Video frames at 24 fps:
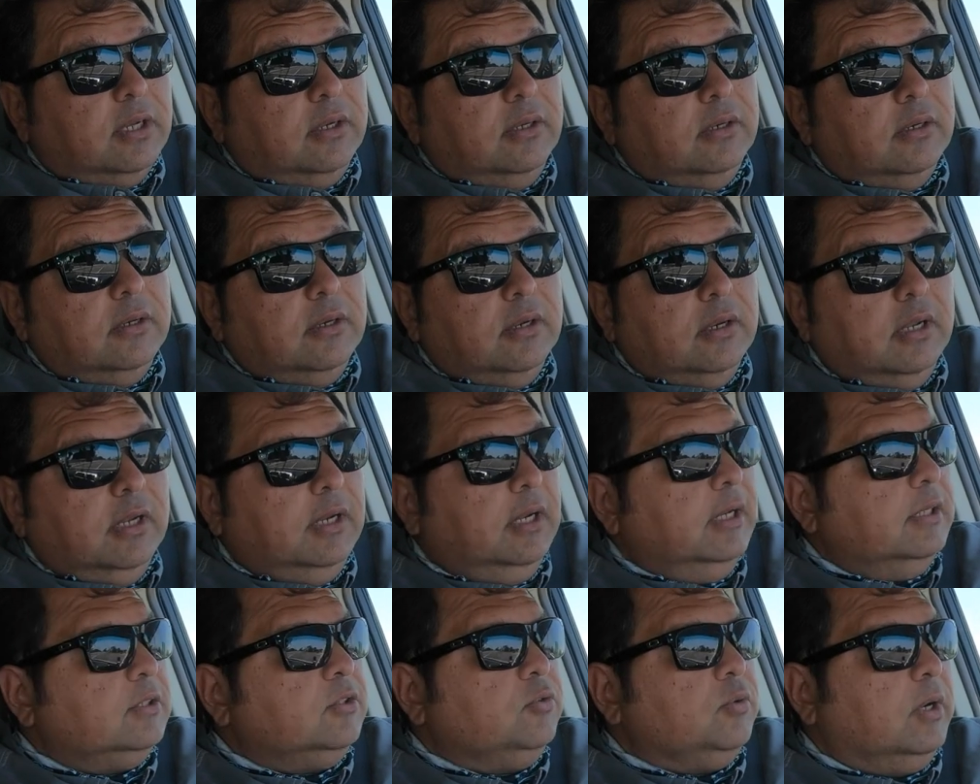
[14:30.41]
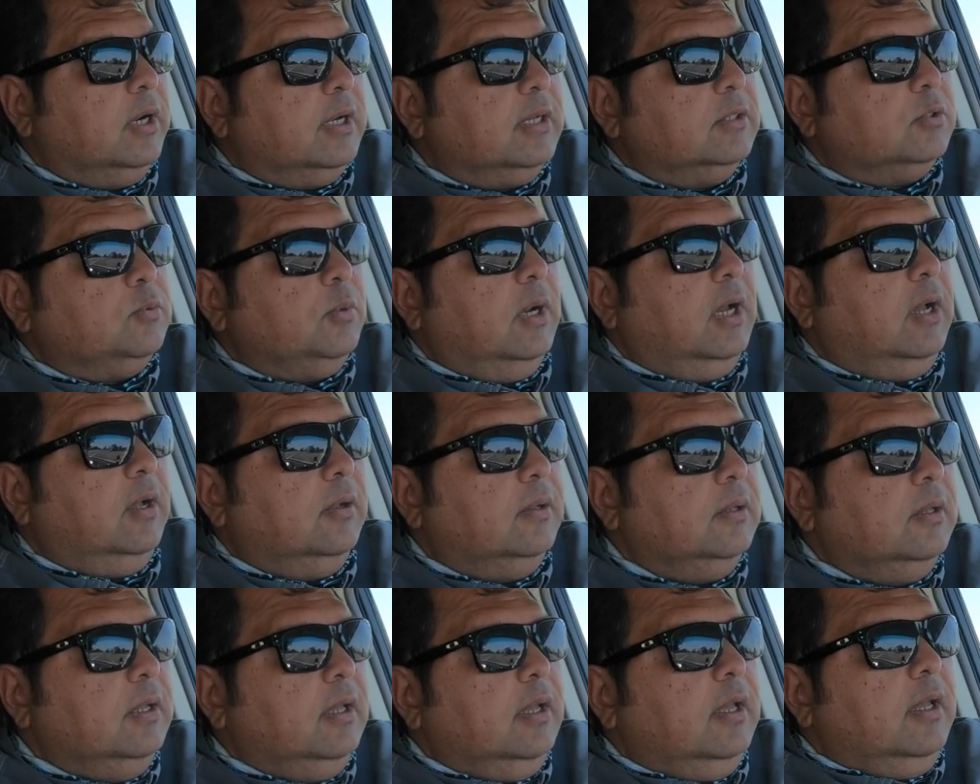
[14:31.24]
on in his truck as well.
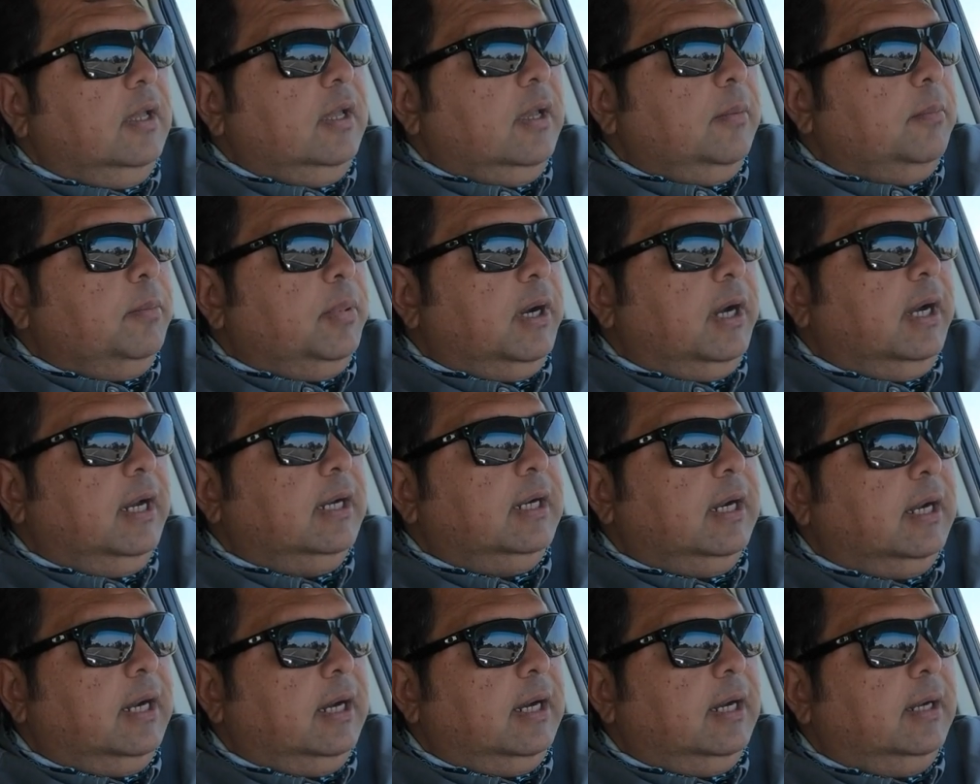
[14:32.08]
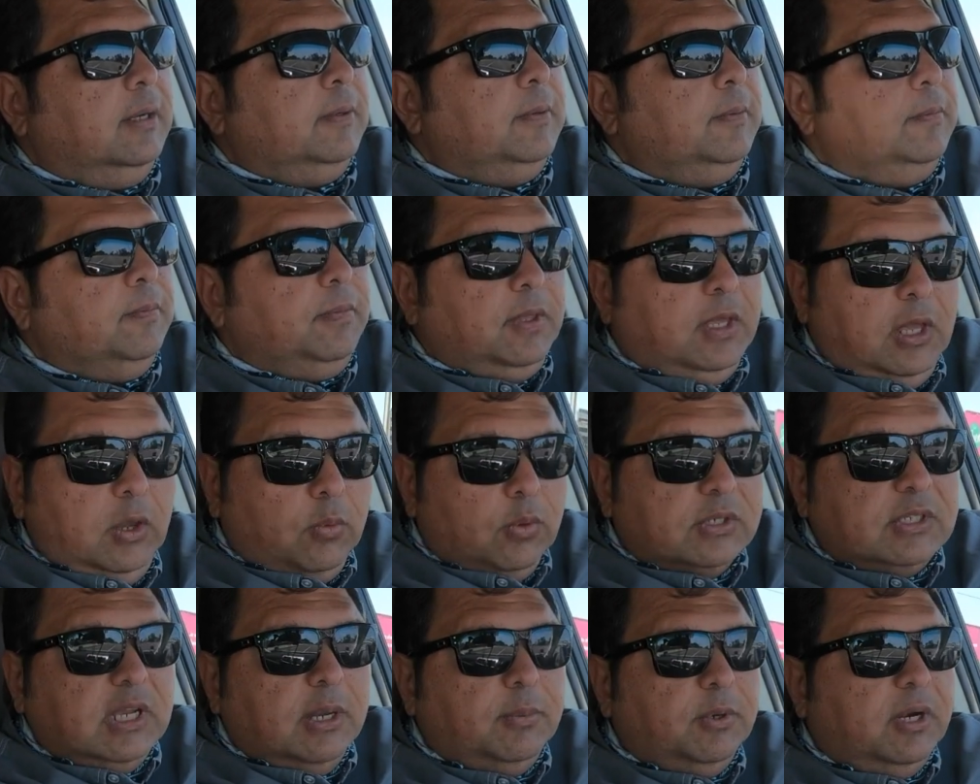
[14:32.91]
But uh, he
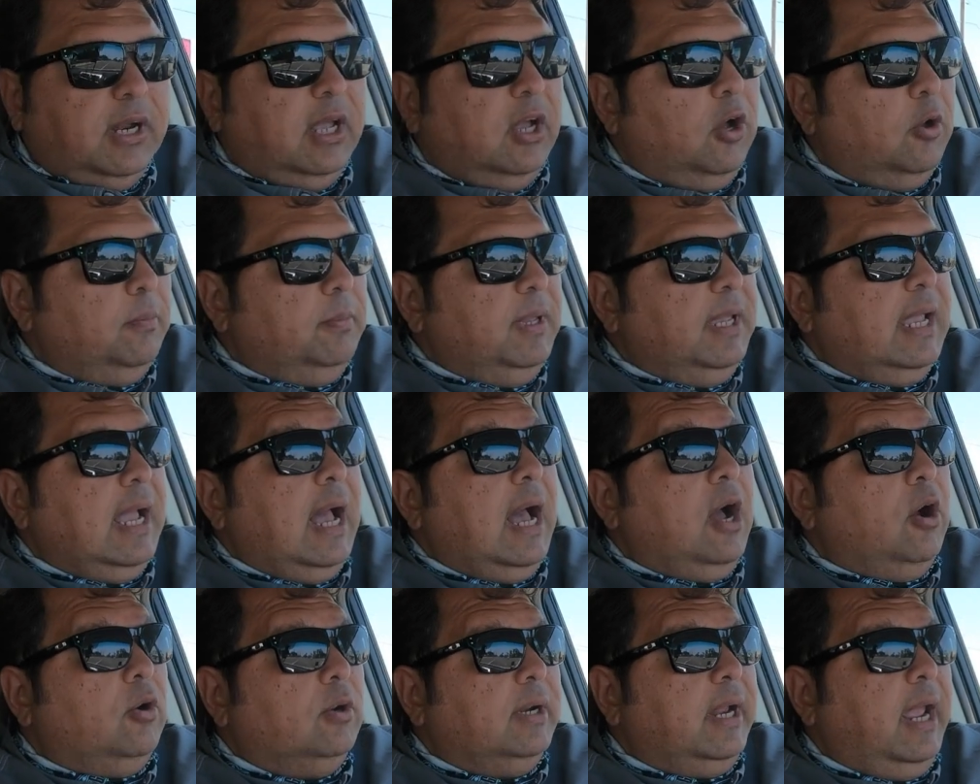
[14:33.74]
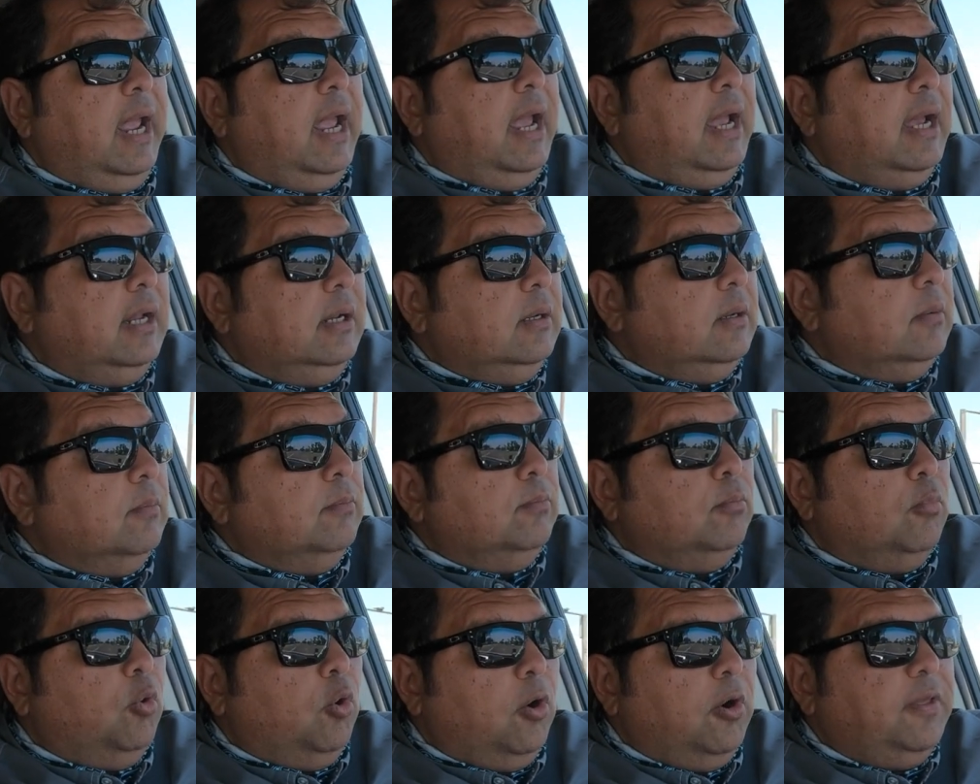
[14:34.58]
was able to help me out. And
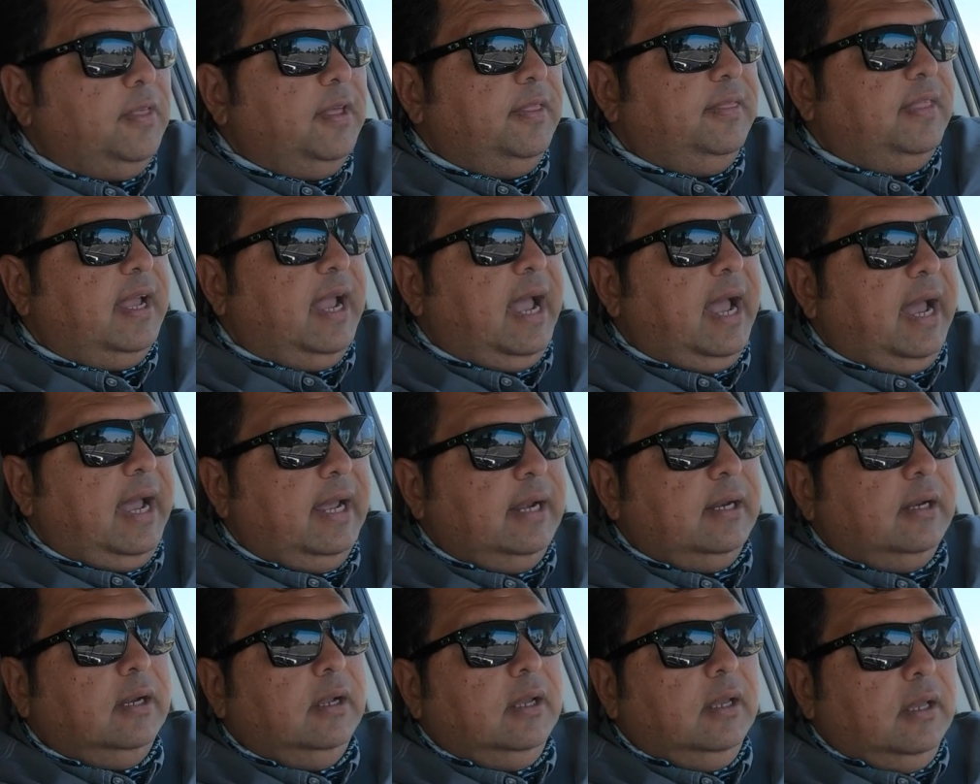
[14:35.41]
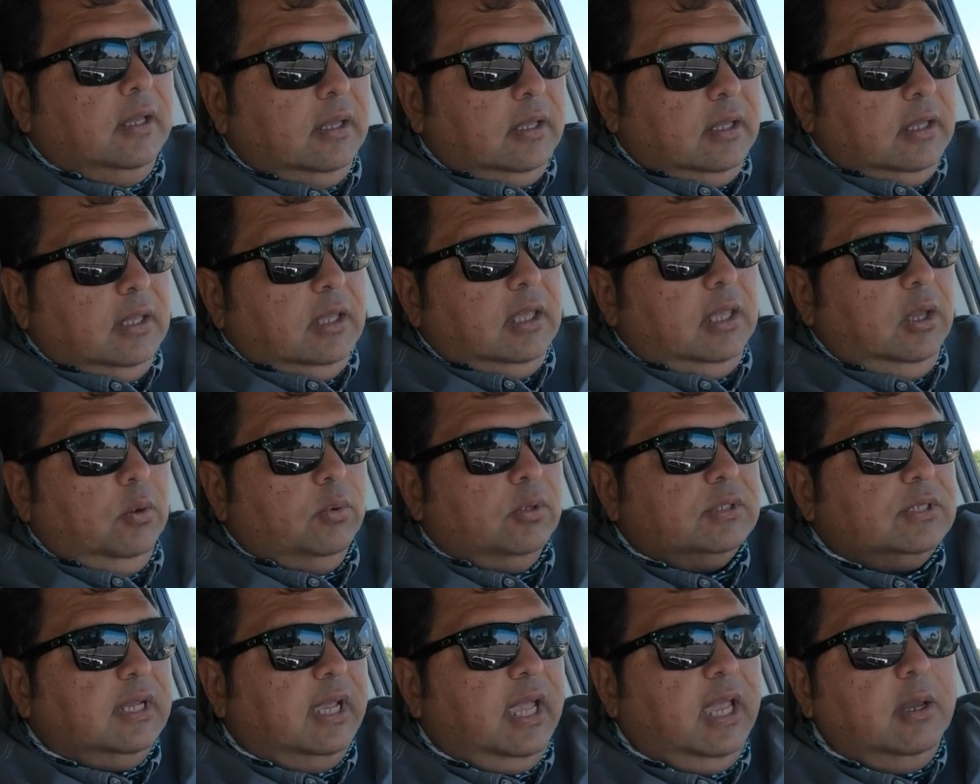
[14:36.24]
more than that, he
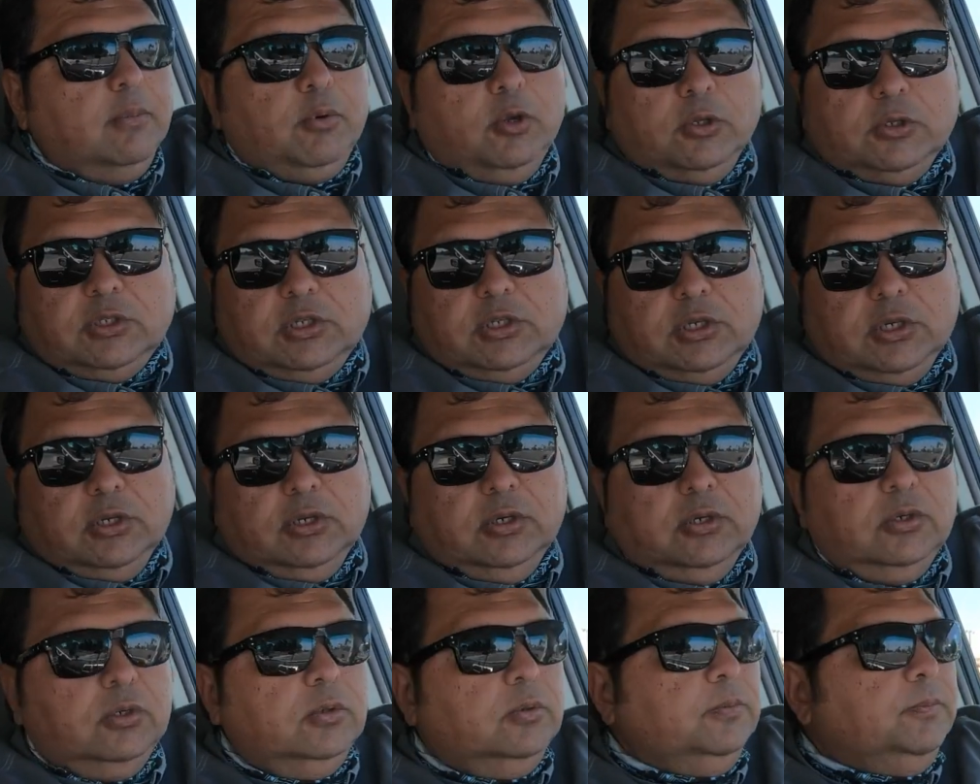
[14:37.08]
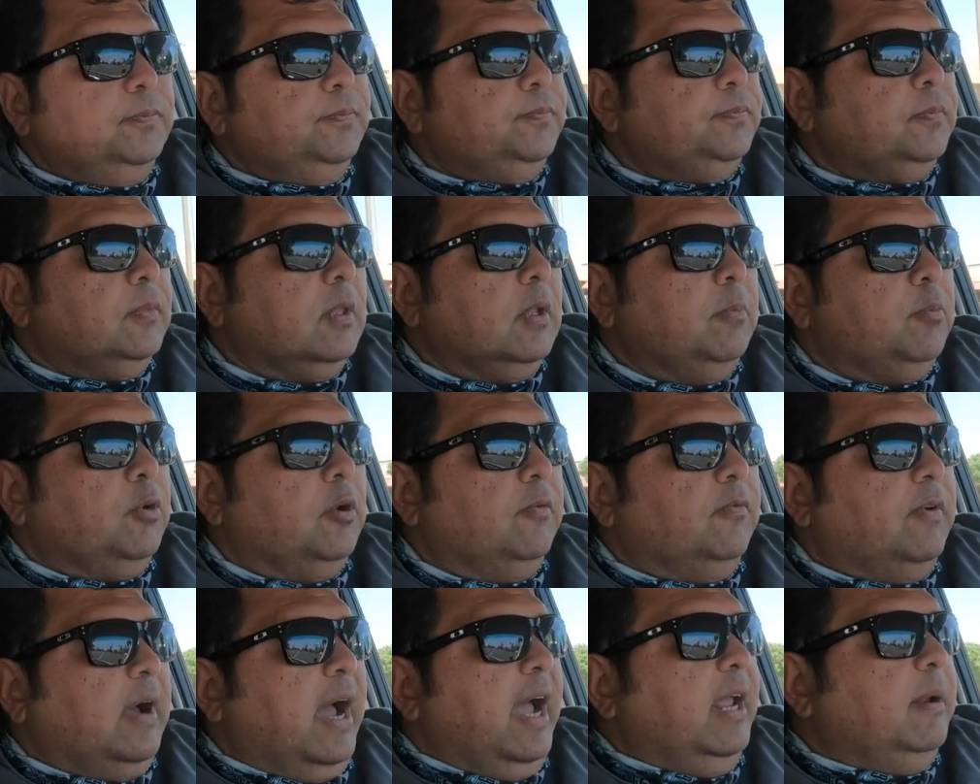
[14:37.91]
was able to
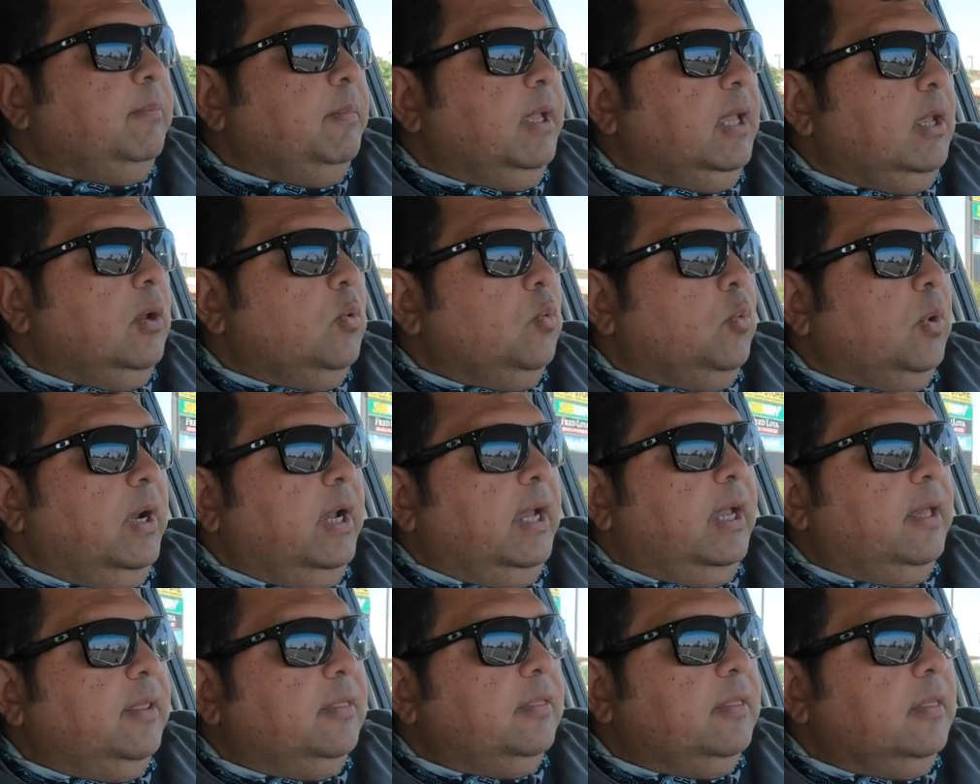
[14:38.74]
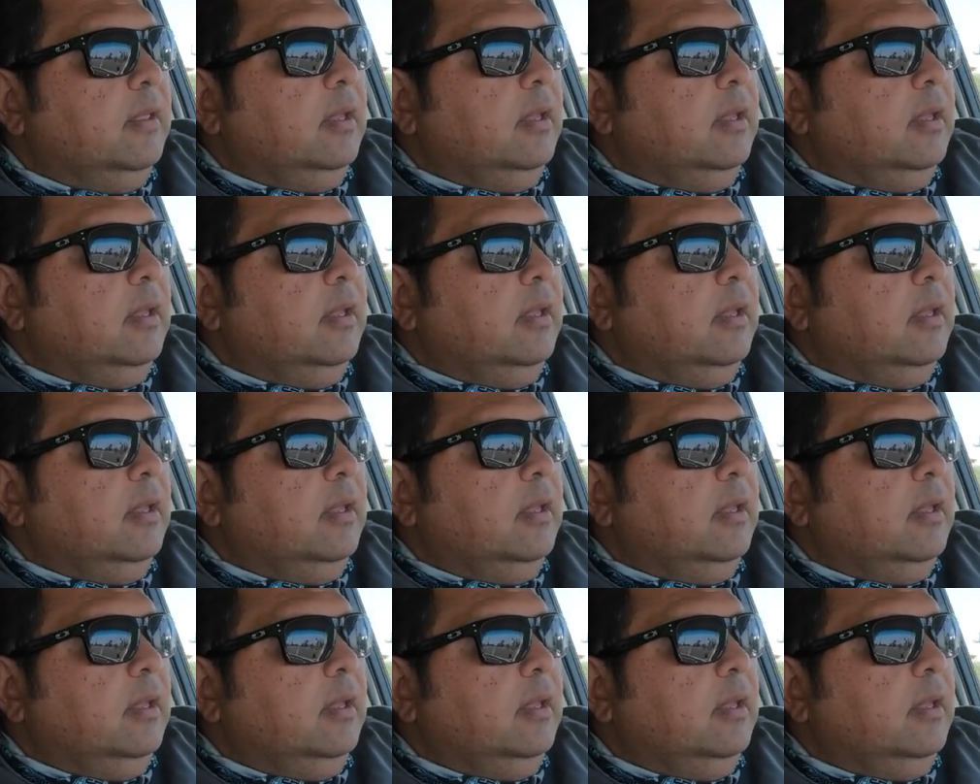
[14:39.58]
provide me with